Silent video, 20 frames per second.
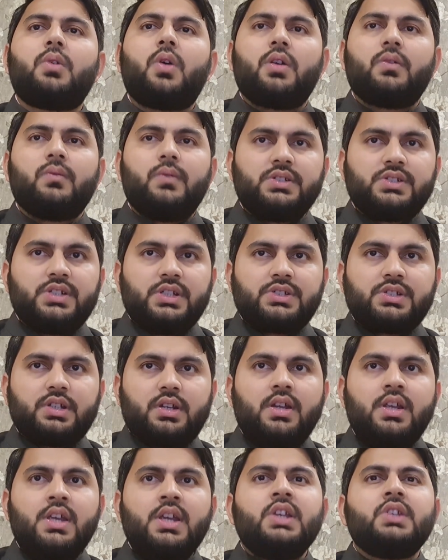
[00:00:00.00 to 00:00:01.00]
conversation.
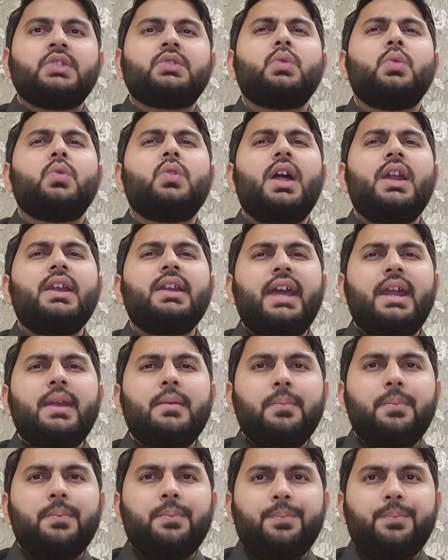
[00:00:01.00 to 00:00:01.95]
Students can